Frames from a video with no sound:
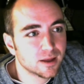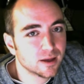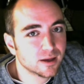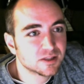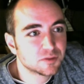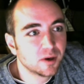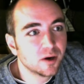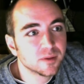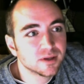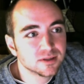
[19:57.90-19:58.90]

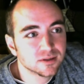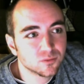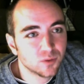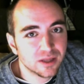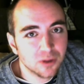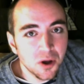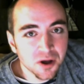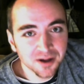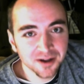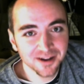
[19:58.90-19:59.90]
experiment in weight
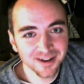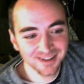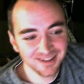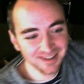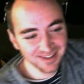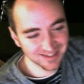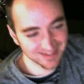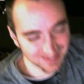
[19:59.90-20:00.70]
loss.